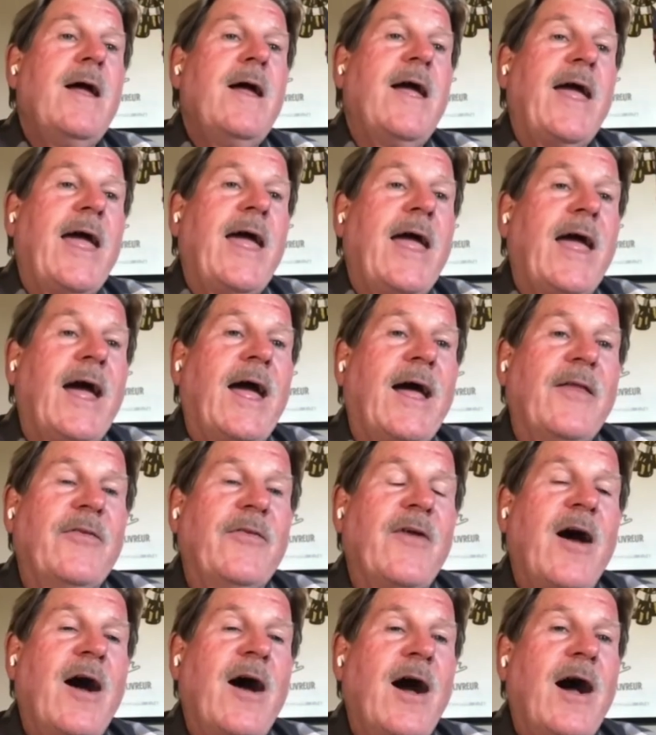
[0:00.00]
And
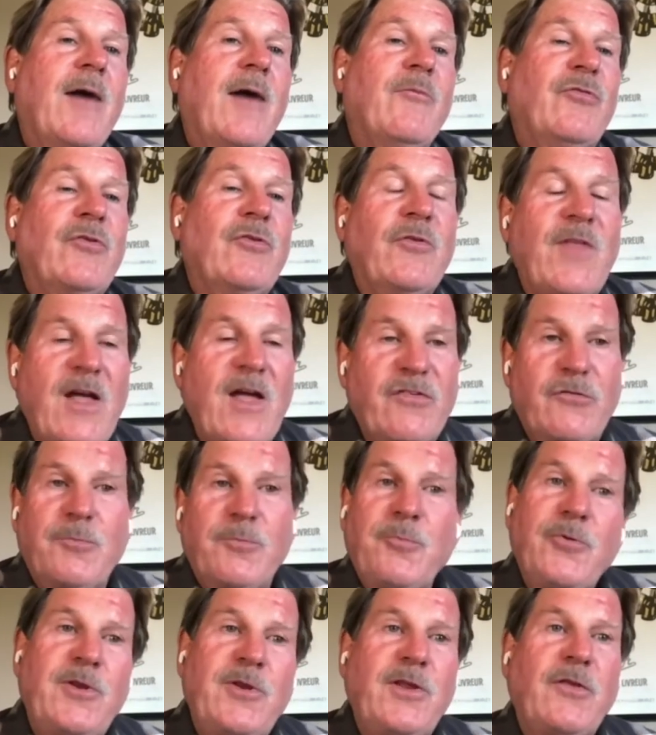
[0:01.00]
so that's
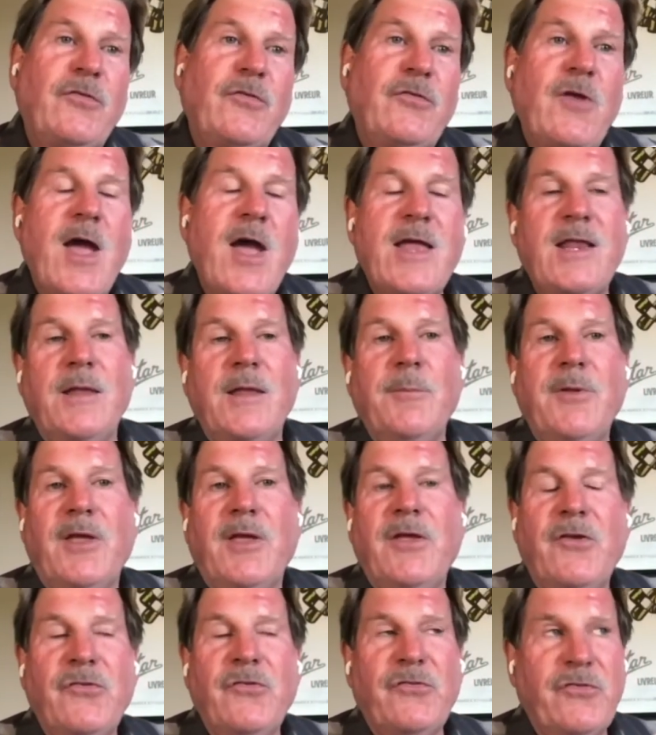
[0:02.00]
pretty exciting
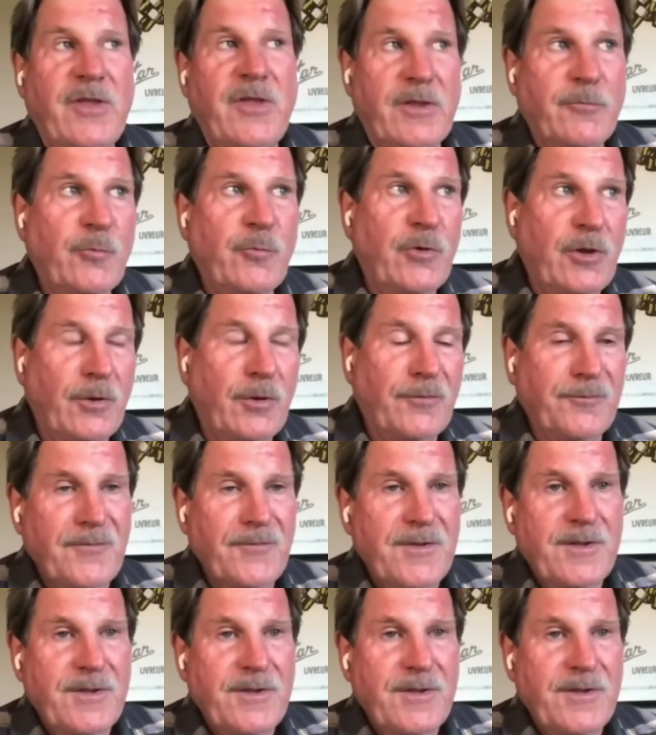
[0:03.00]
because it will